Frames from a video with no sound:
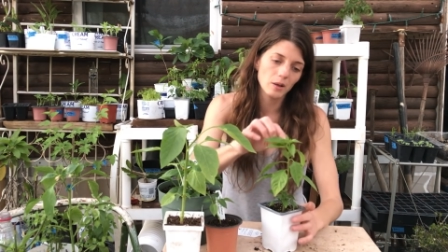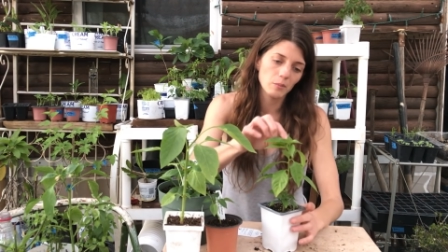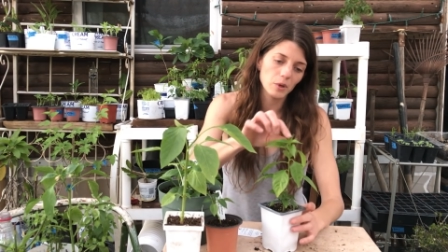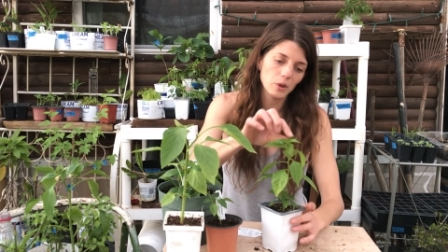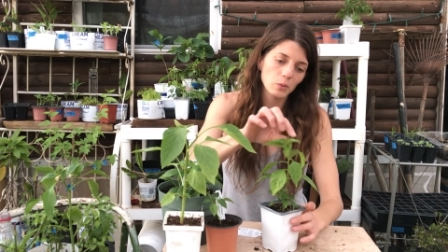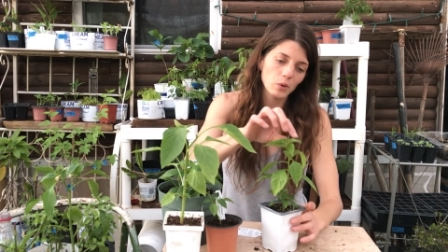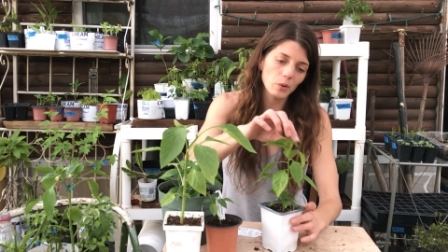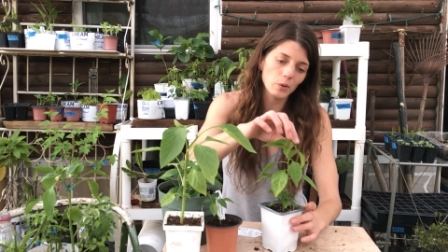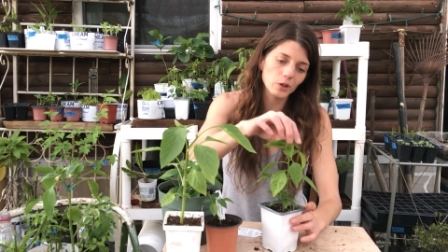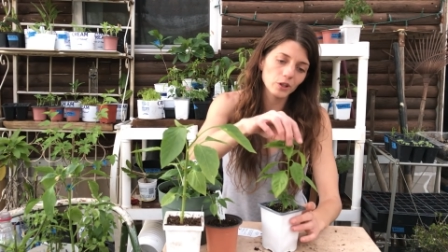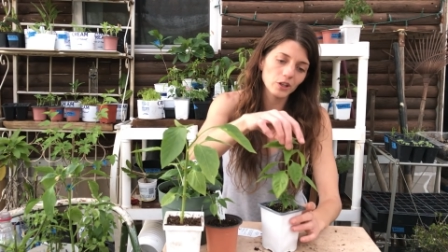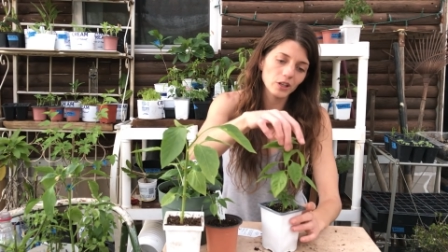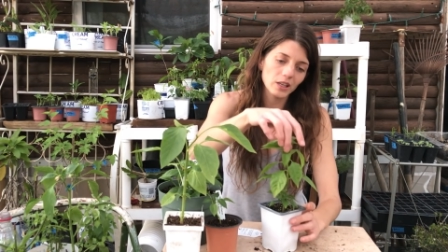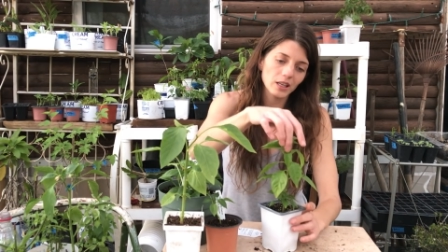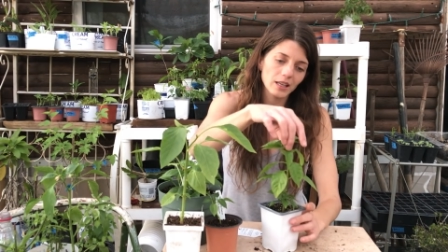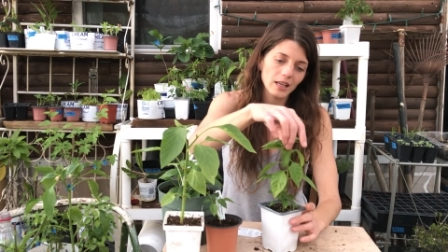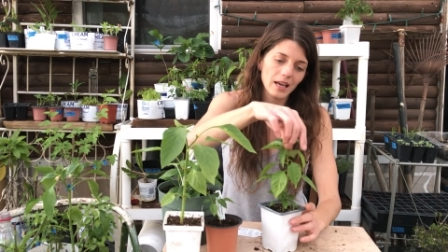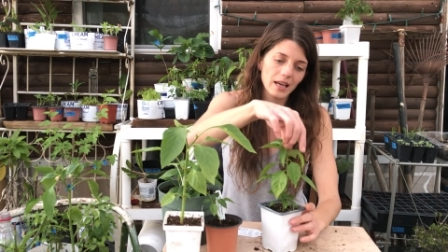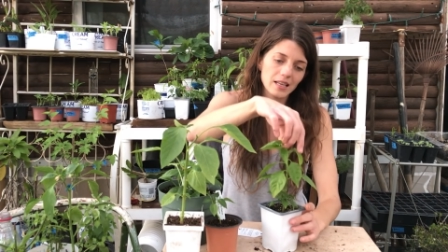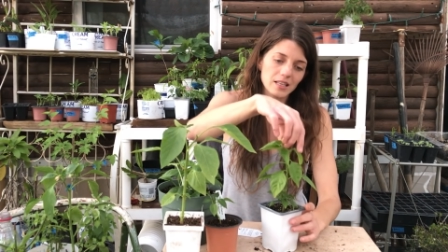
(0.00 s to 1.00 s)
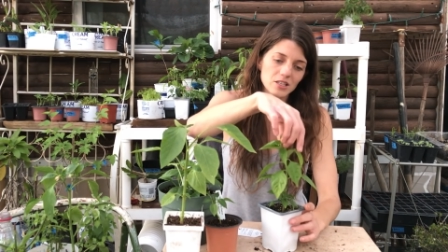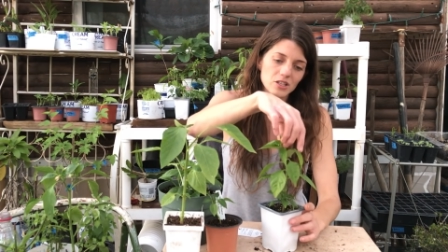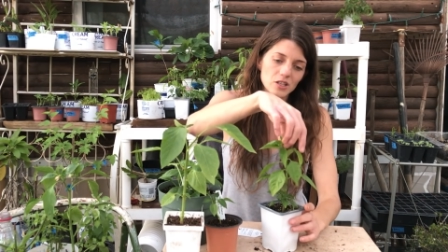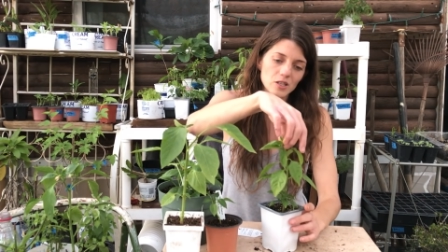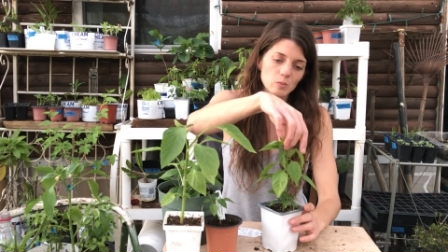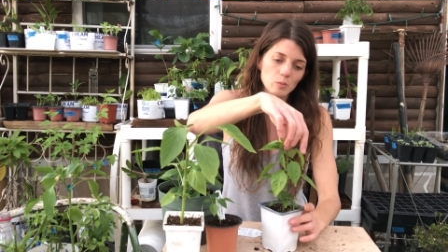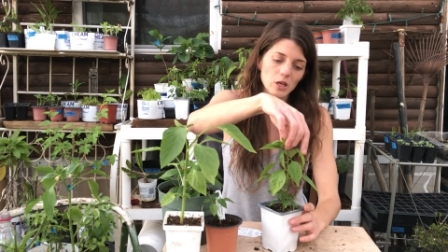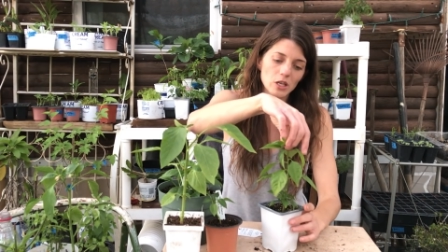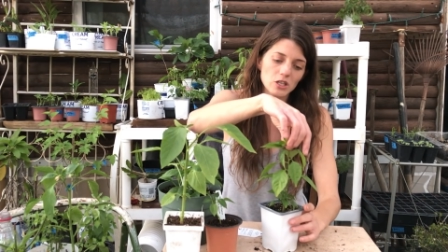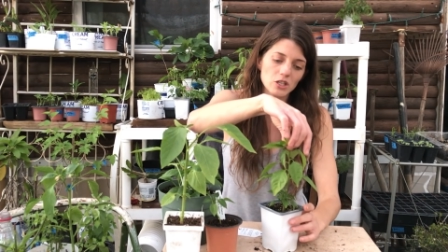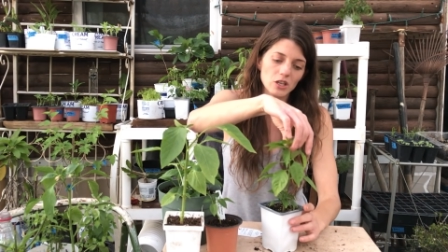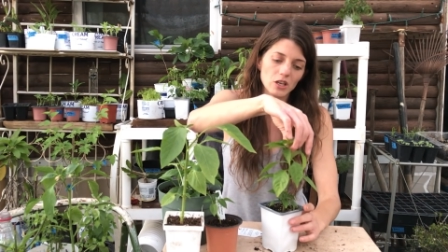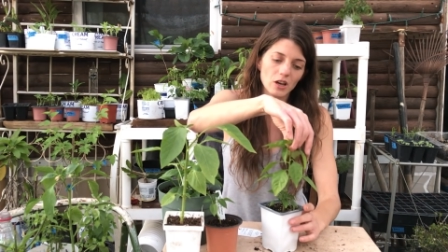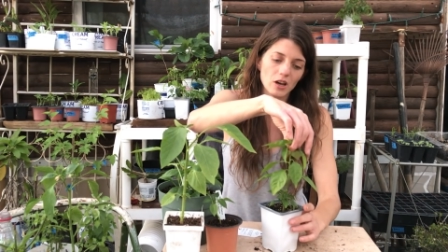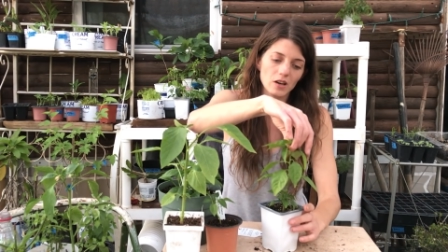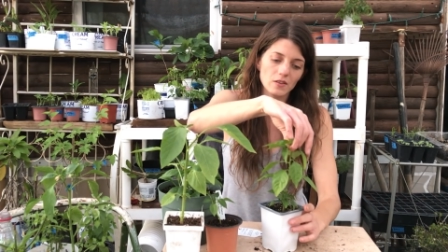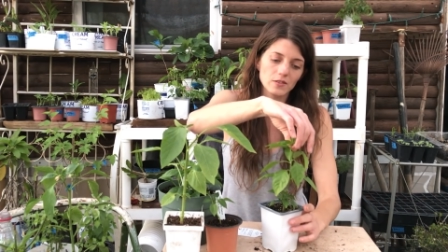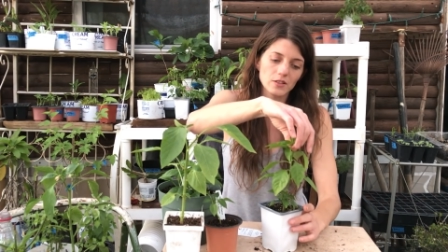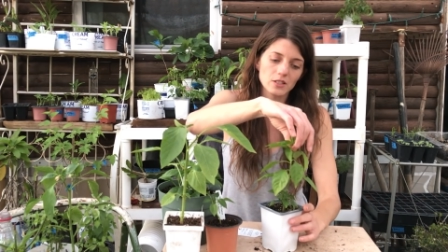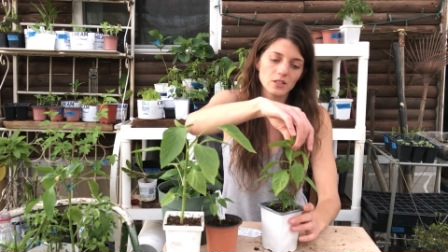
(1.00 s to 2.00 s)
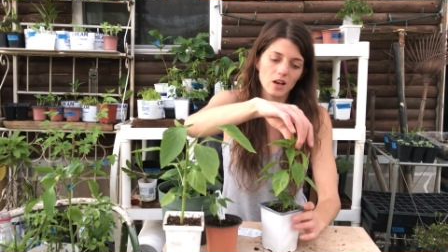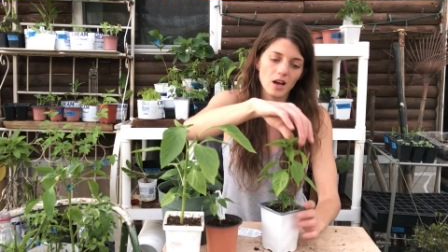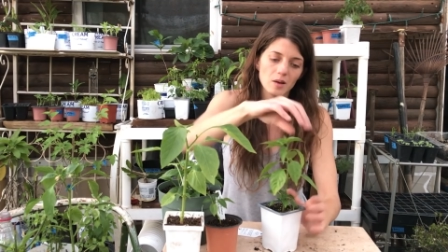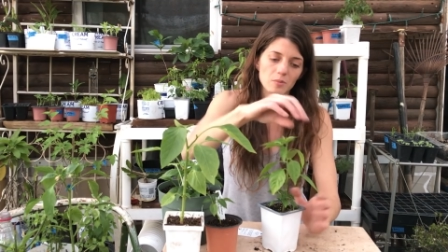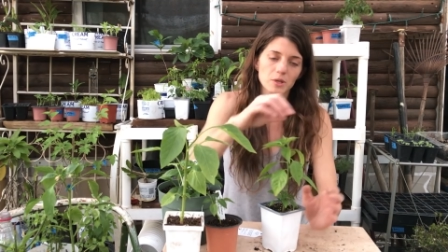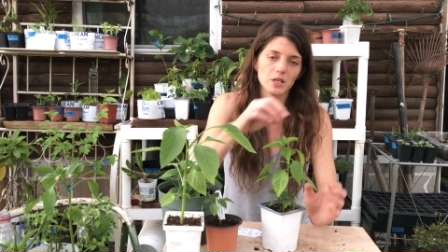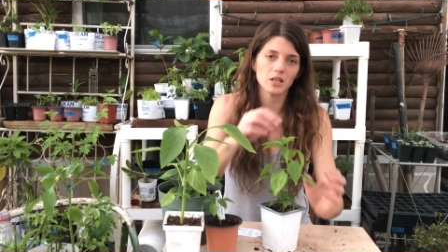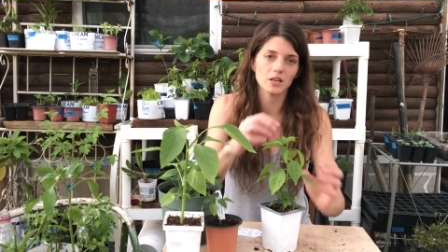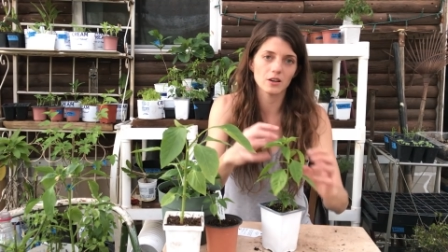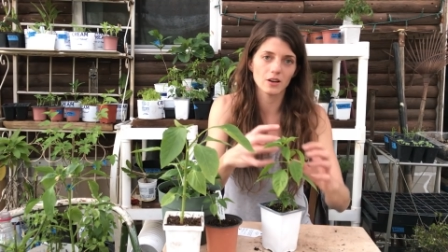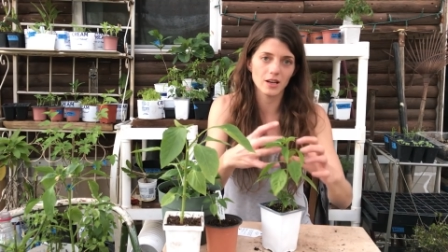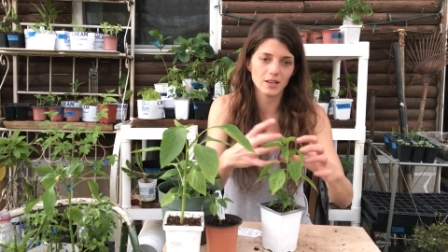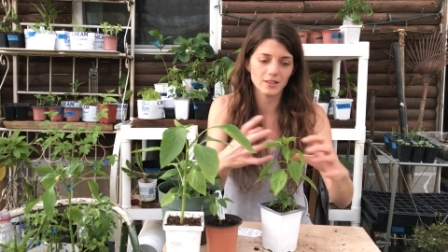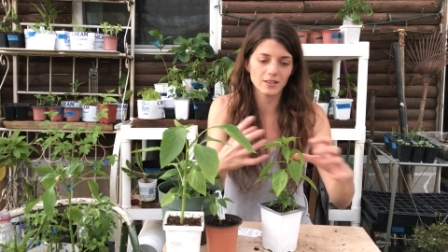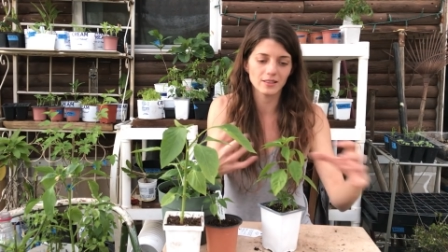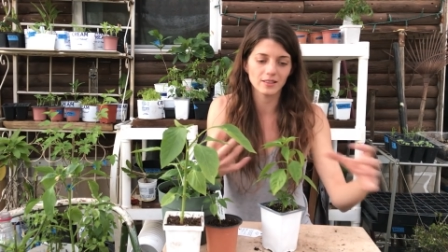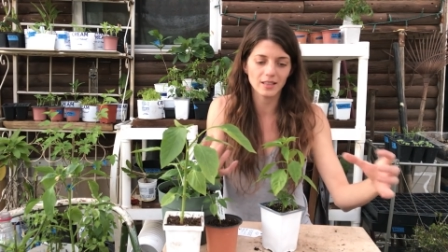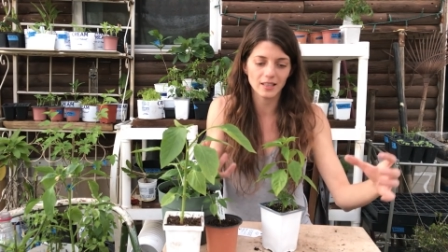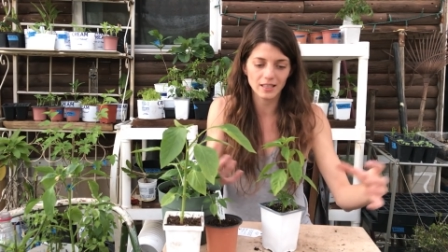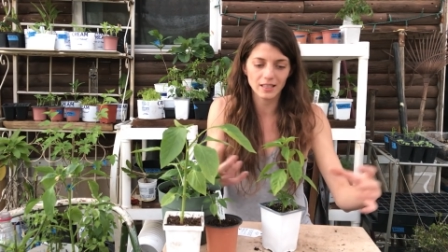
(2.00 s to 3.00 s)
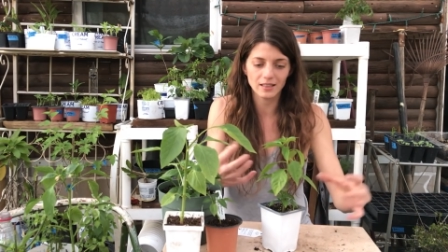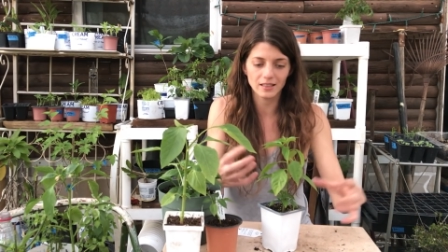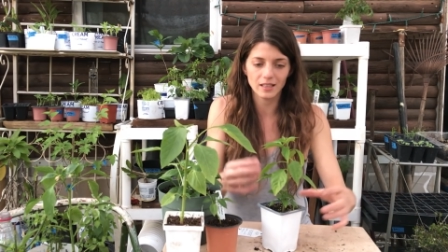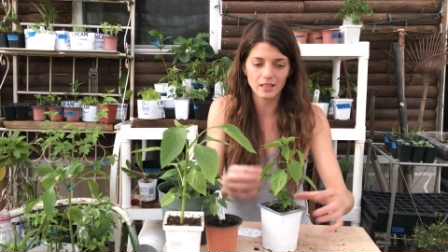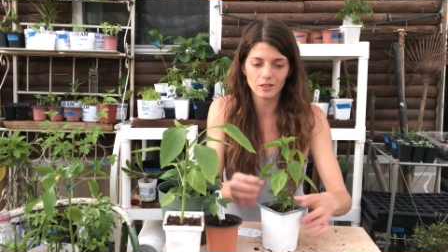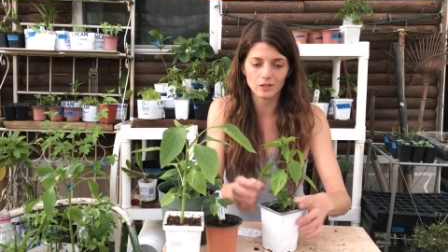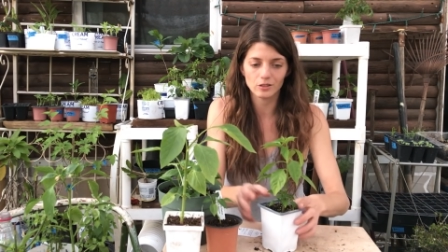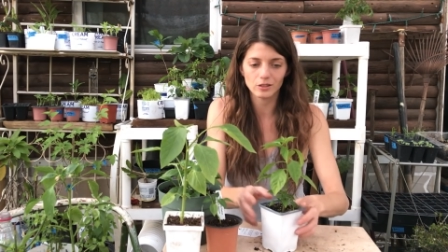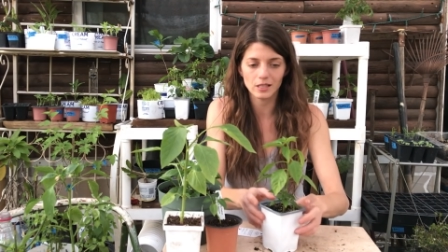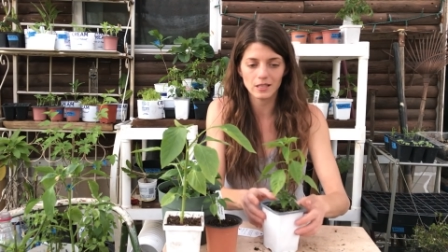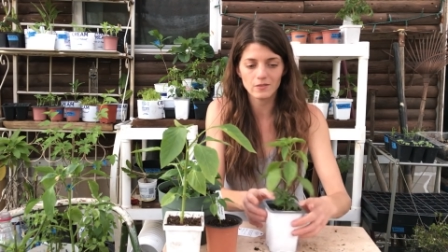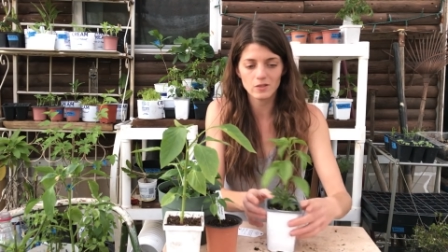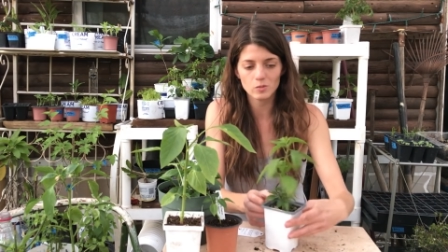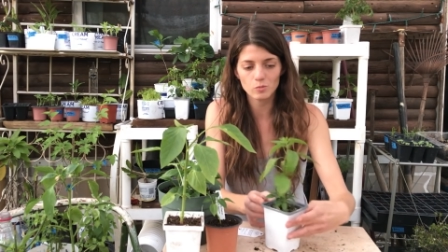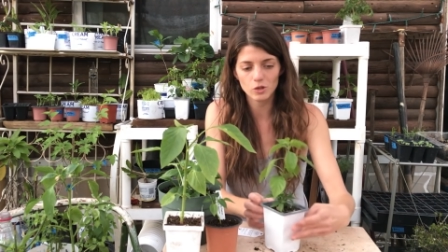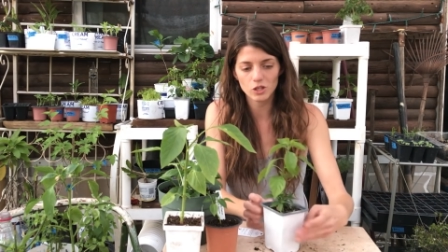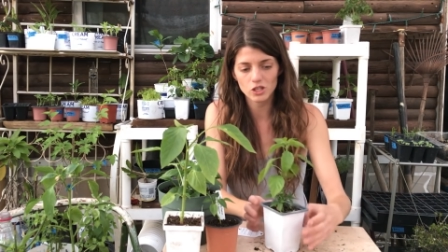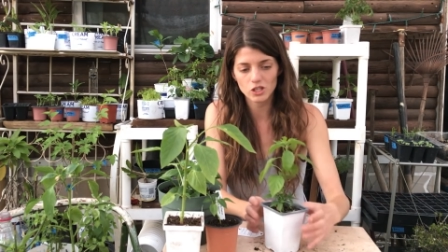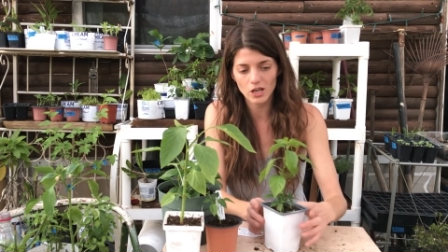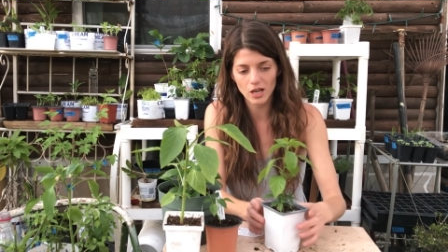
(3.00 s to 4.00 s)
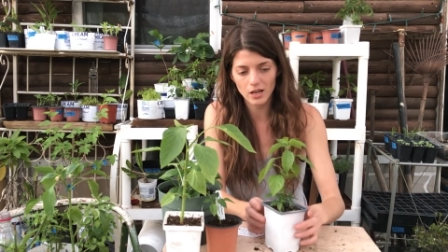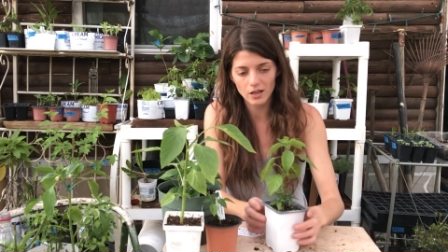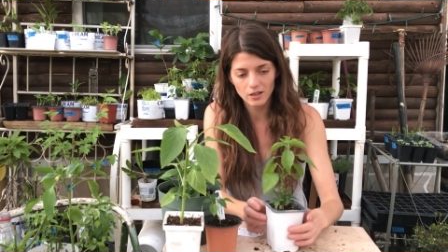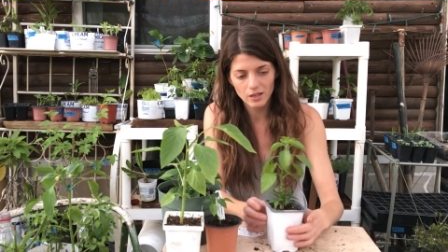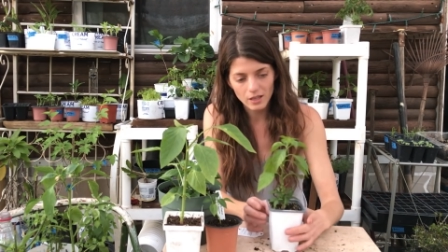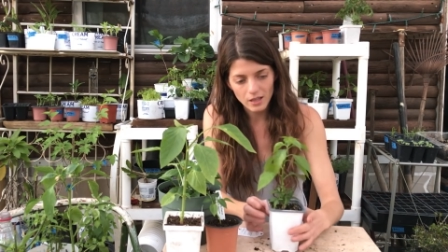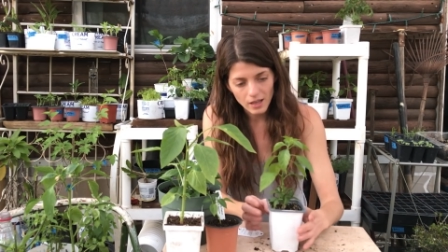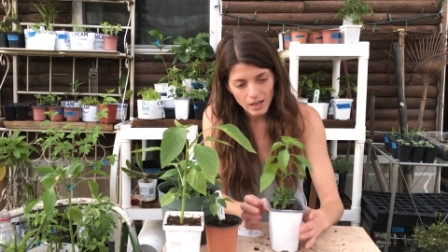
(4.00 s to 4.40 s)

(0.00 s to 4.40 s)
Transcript: I mean, what we're looking at is just pinching off the top here and then letting the other leaves bush out.